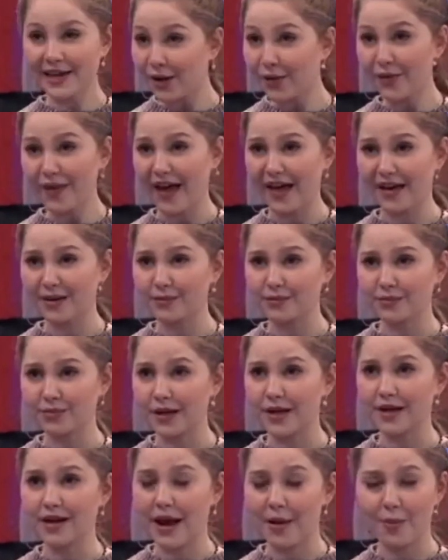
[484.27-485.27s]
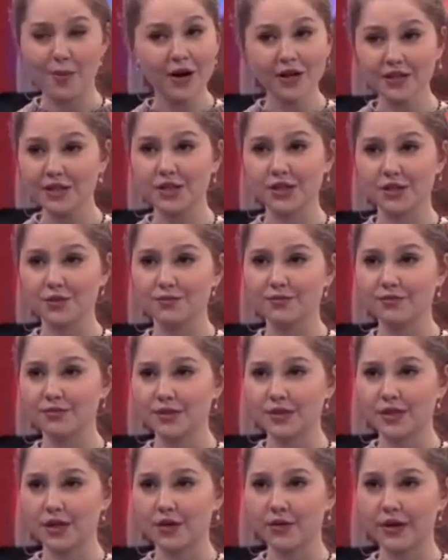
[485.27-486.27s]
know that, but I want to,
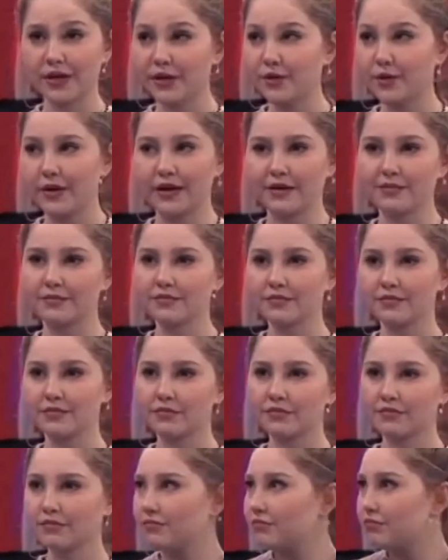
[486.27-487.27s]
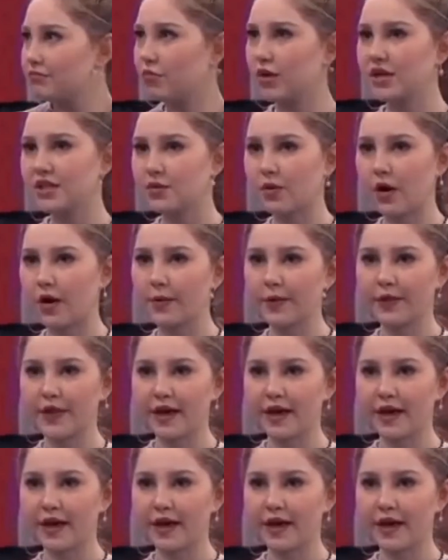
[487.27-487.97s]
so I do it. What's wrong with